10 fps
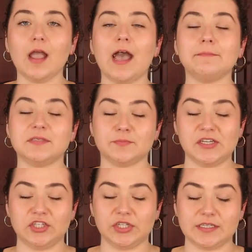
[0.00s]
I'm
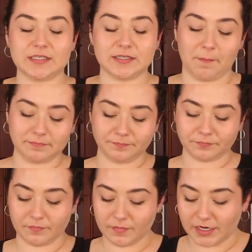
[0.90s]
speechless.
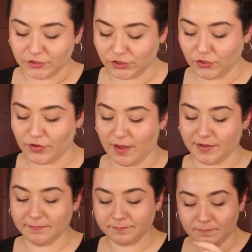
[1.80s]
It's so yummy.